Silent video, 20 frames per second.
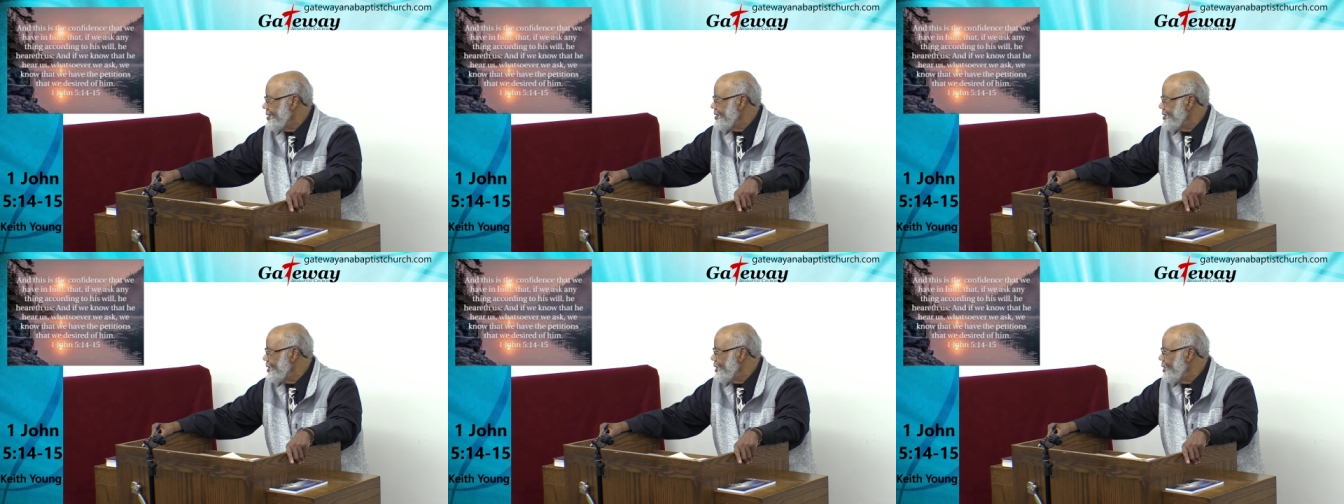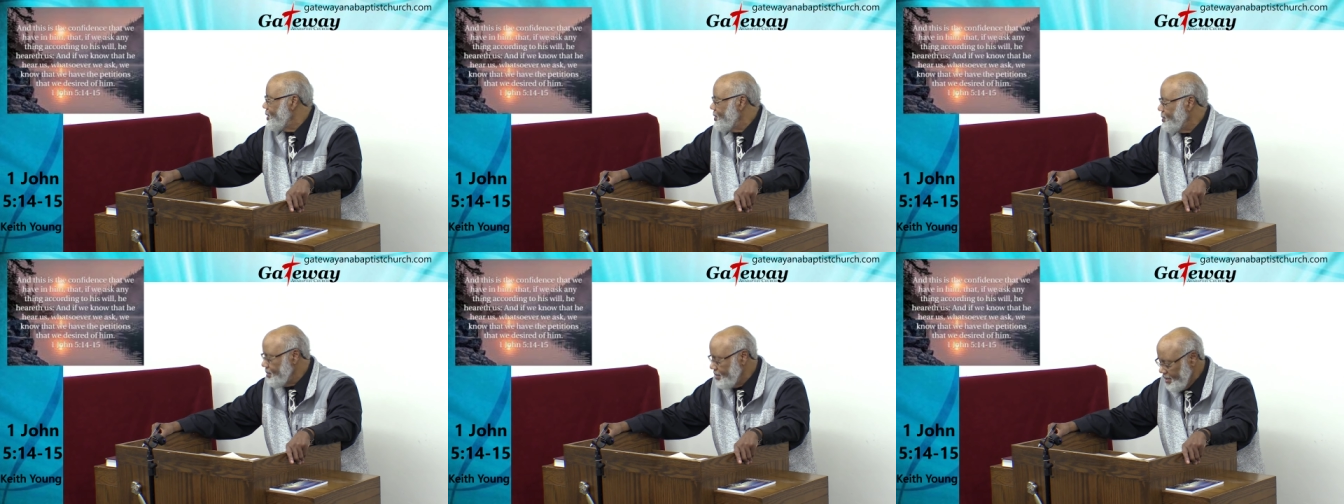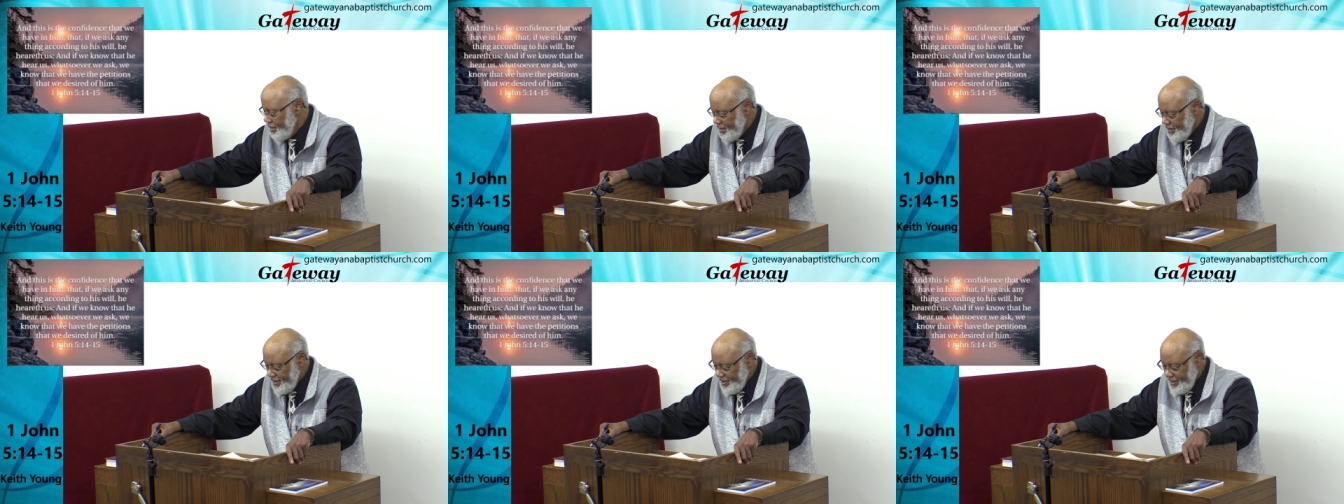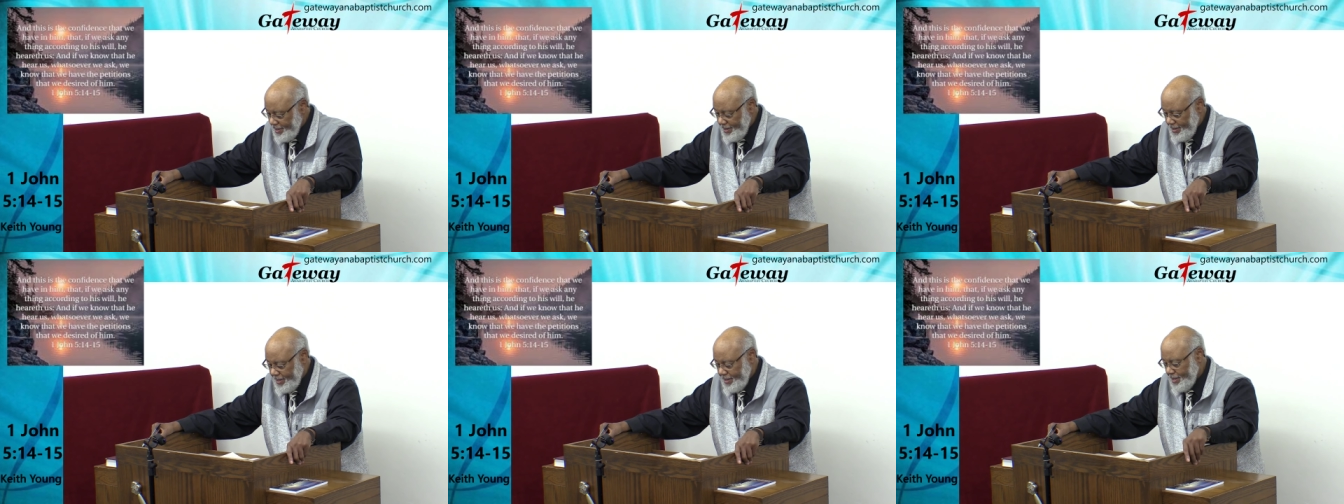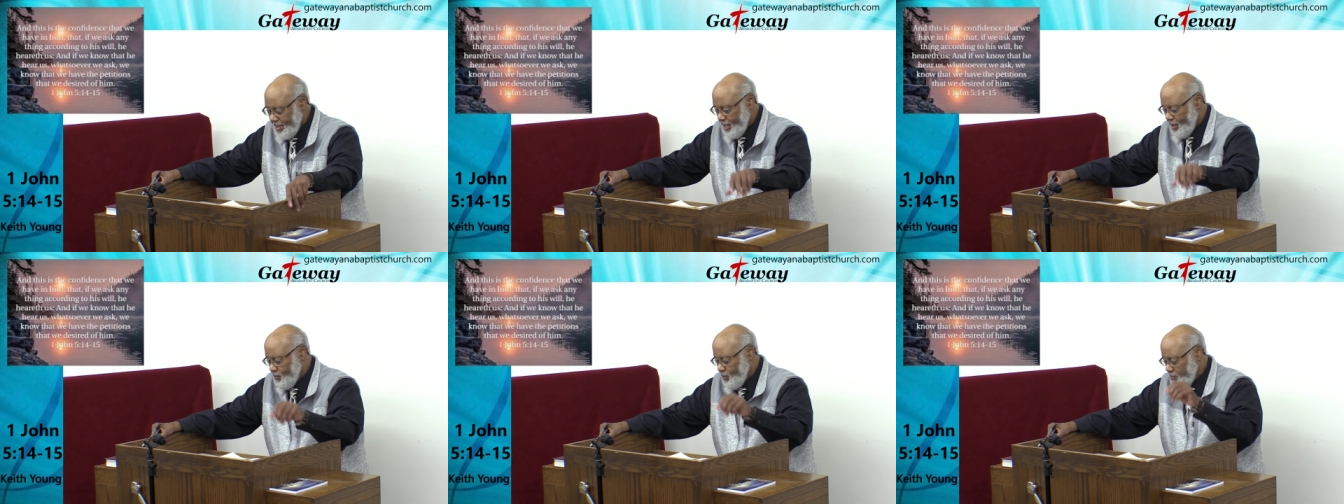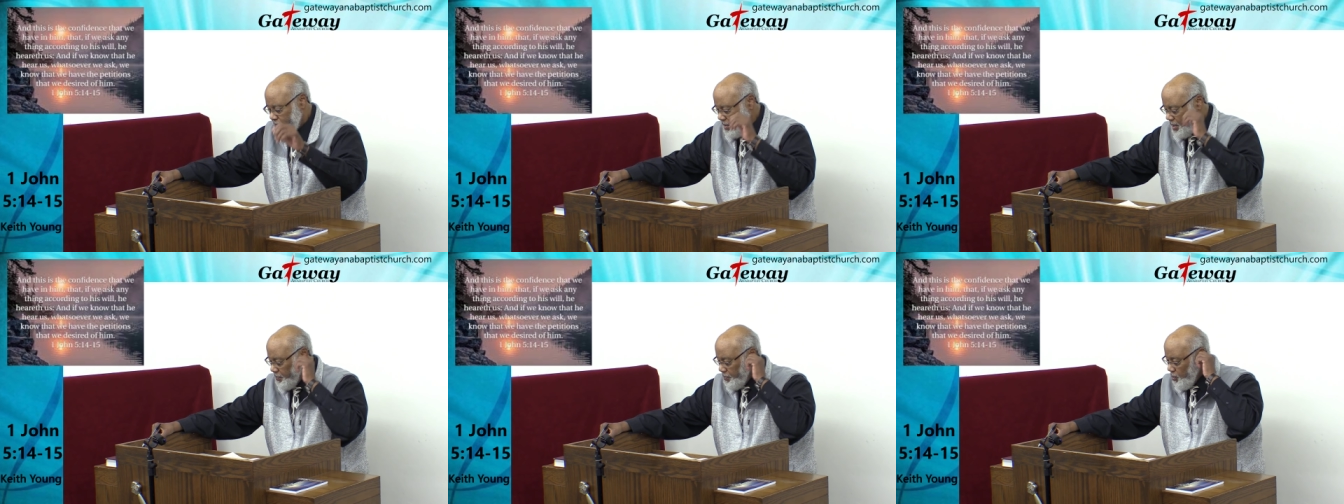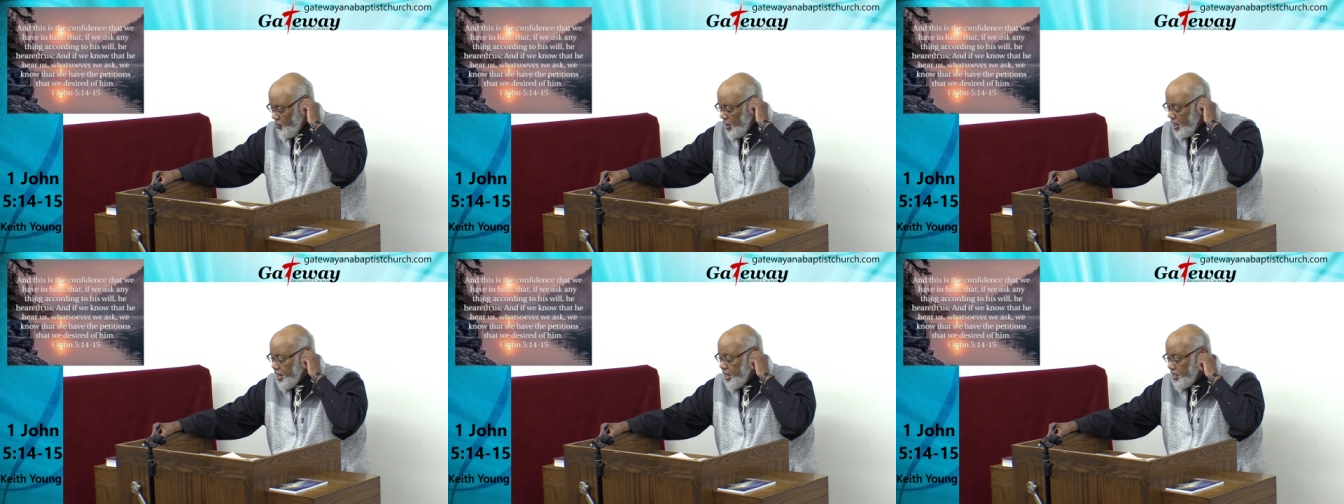you know, uh, it would be
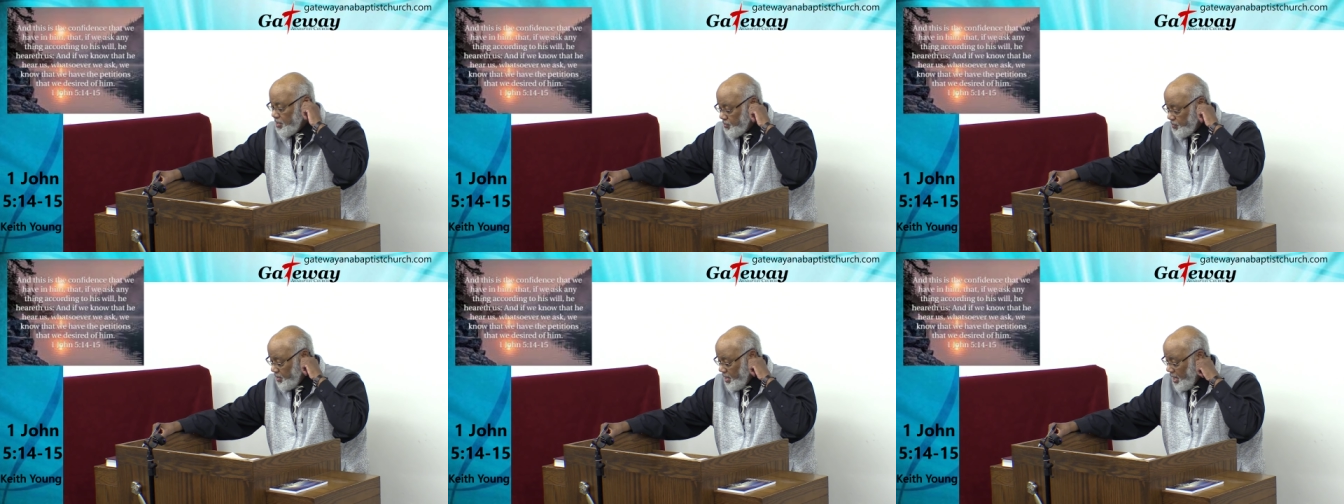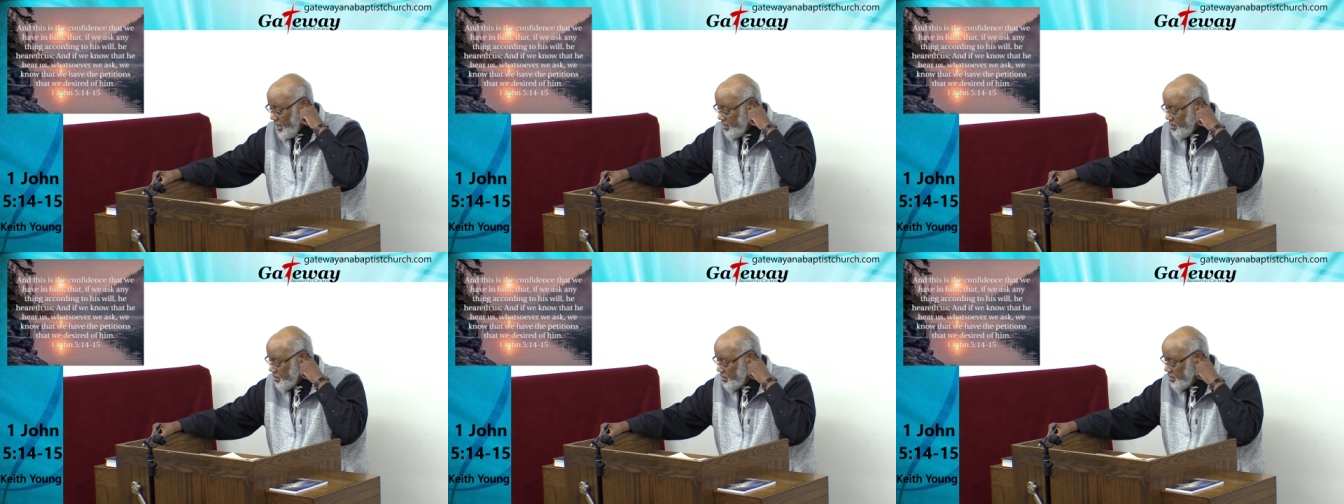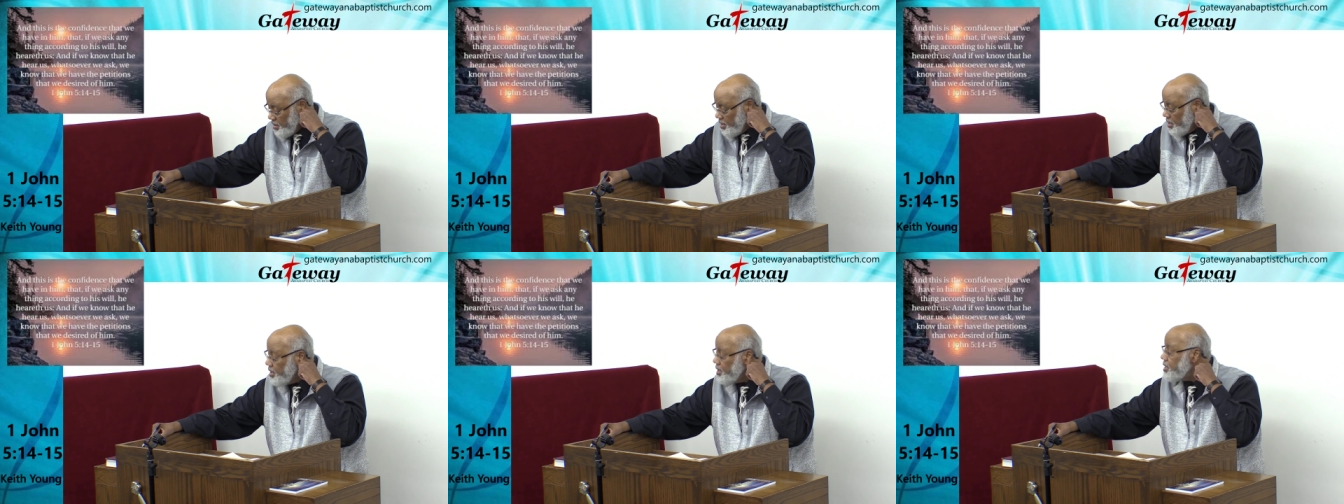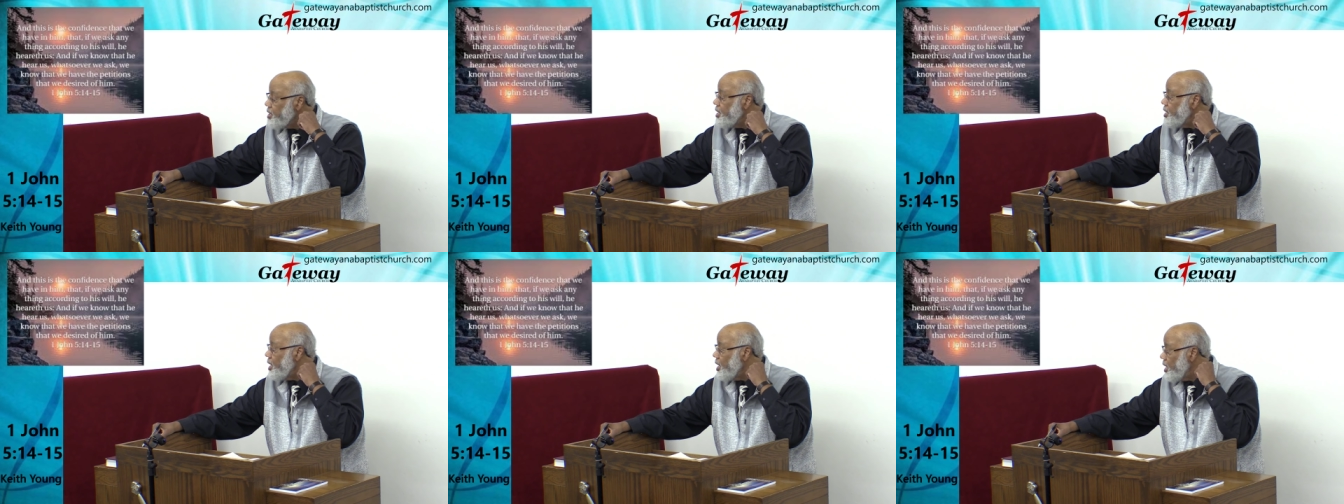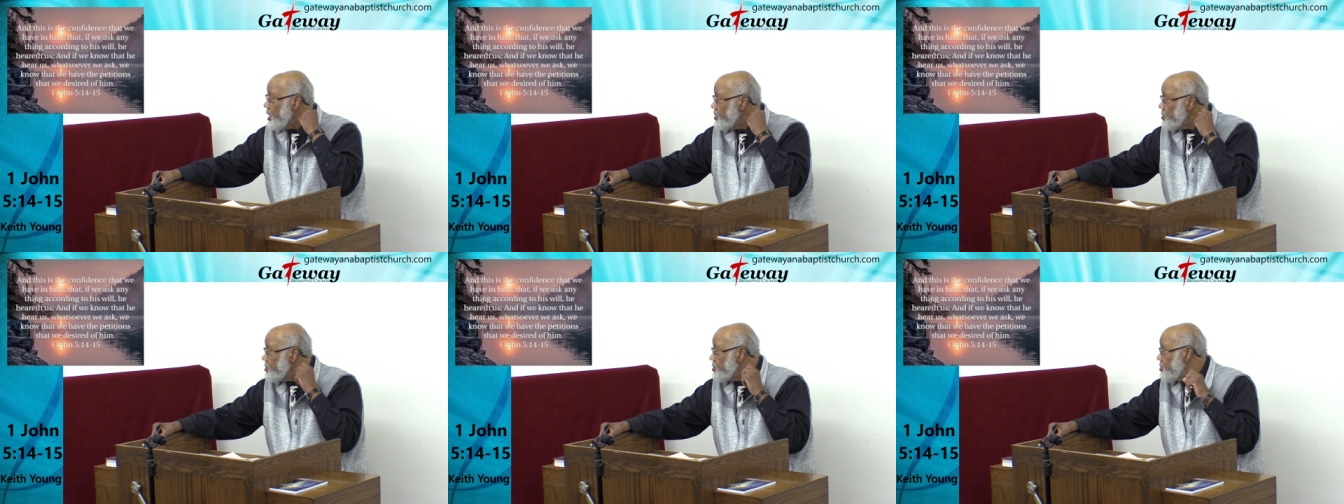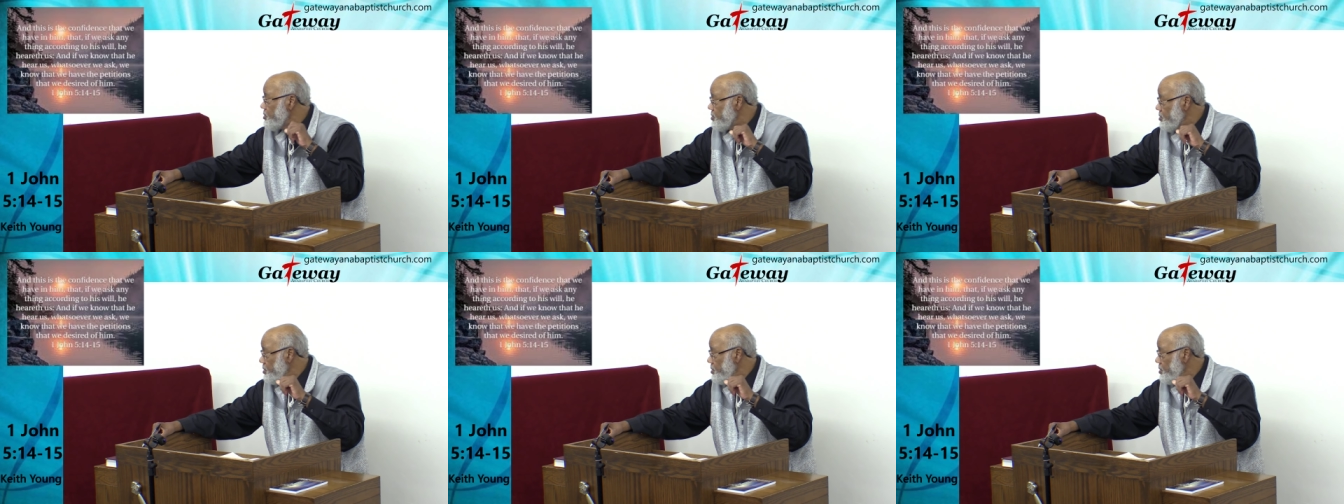prayers that uh, get answered.